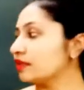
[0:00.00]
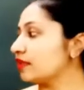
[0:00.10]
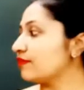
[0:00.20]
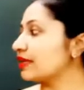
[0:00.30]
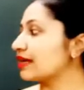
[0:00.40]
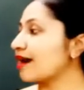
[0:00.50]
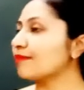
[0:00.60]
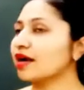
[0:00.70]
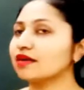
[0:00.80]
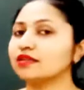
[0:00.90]
they will
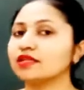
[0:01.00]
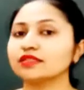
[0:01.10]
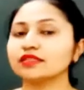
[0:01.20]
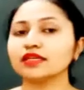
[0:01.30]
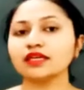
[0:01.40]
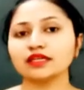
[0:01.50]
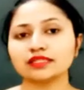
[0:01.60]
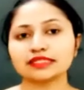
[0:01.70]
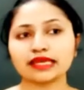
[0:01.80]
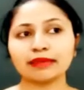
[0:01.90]
come under the
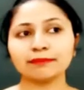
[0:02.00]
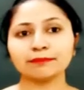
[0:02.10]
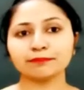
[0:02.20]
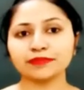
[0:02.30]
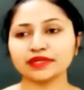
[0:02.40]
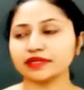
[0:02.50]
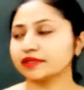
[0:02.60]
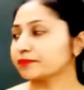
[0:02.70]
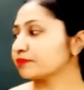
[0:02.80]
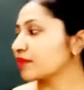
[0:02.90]
same breed.